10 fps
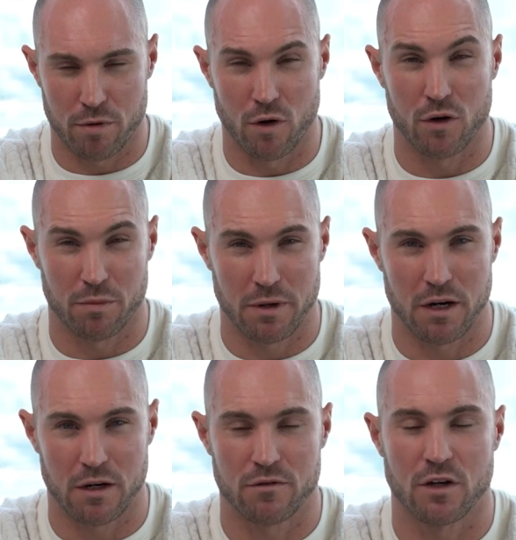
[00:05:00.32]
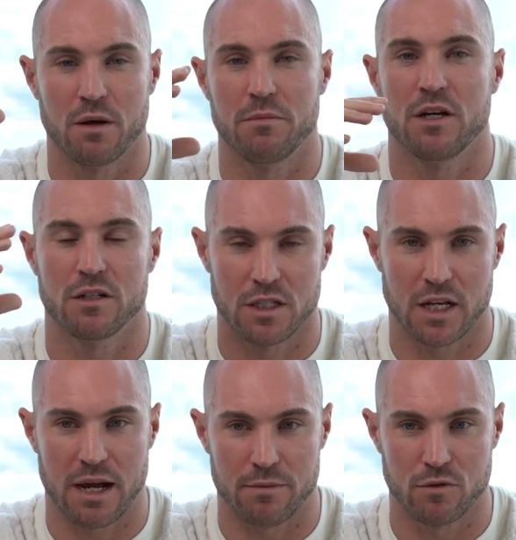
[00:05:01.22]
prolonged period of time because of the
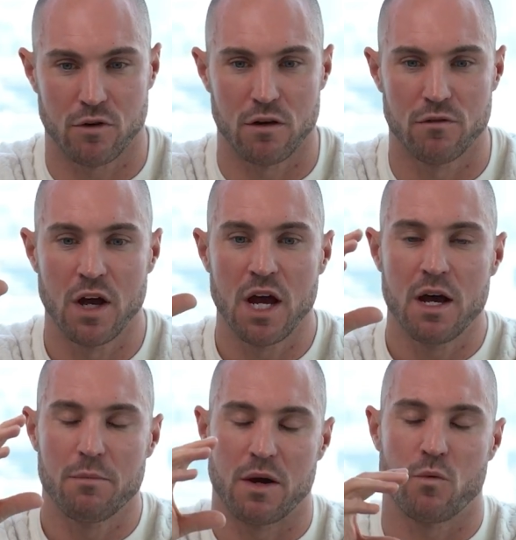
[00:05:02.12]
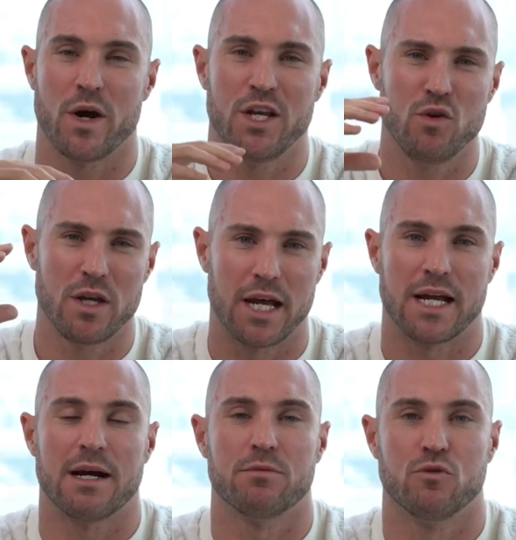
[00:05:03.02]
capital growth. But when you get
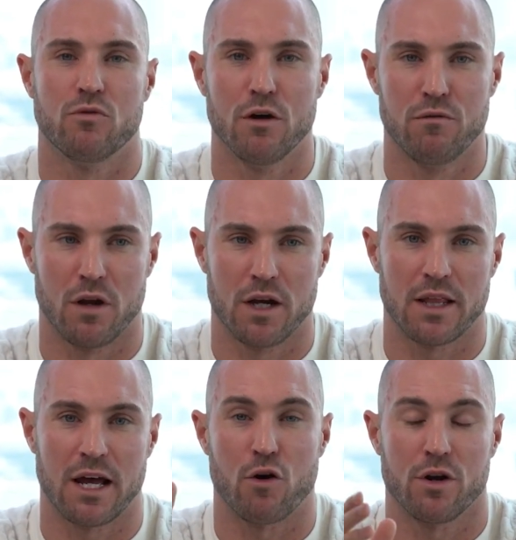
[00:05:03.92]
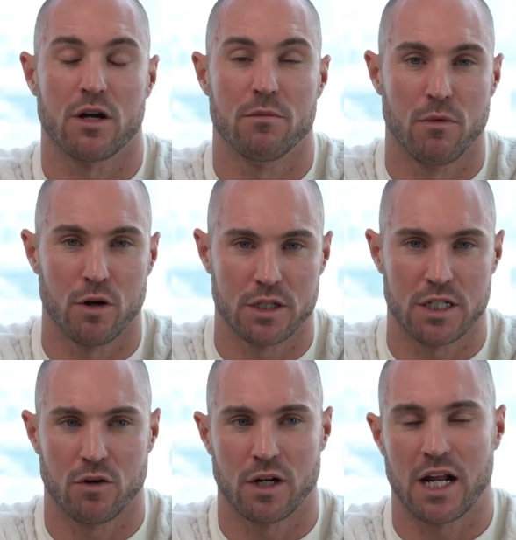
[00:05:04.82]
capital growth like that on a
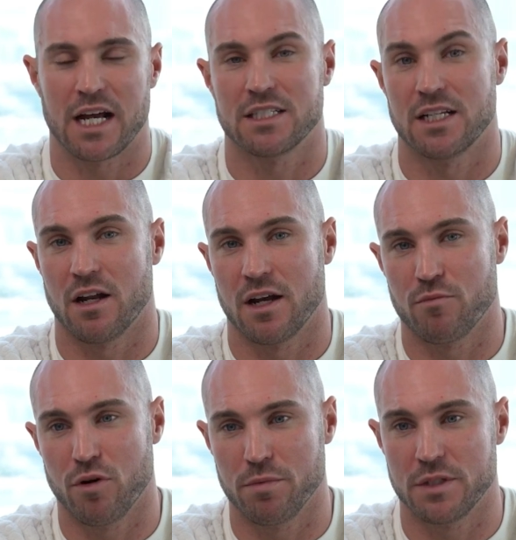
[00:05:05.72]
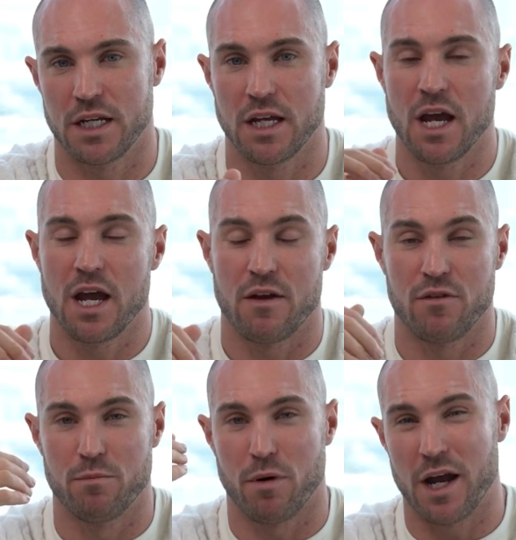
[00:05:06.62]
commodity, on an asset like property, if
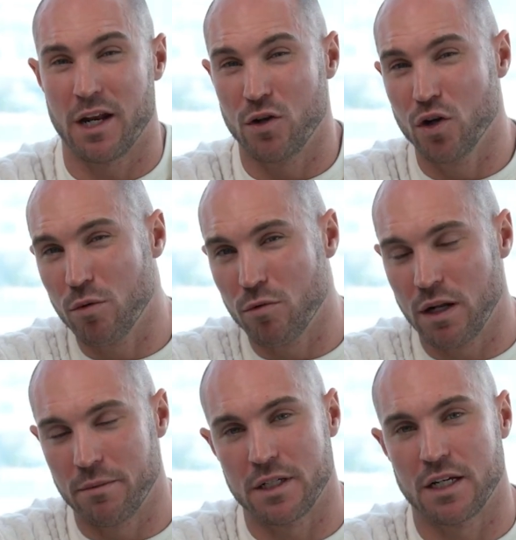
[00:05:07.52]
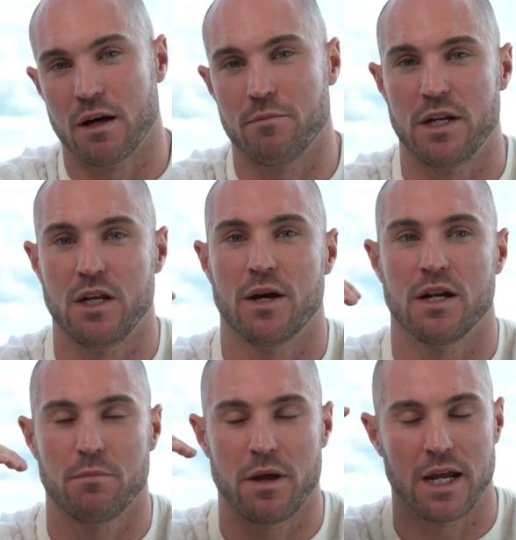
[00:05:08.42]
you buy in a normal limited company, you
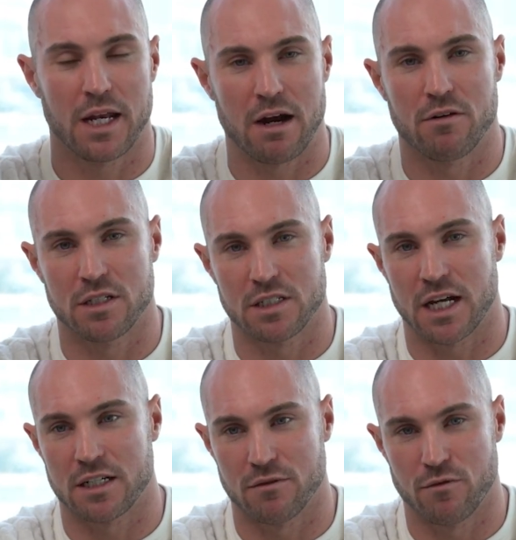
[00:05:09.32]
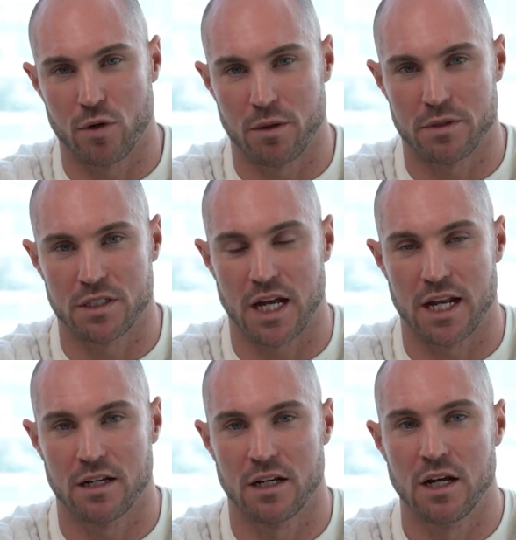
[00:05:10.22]
end up paying inheritance tax at 40%.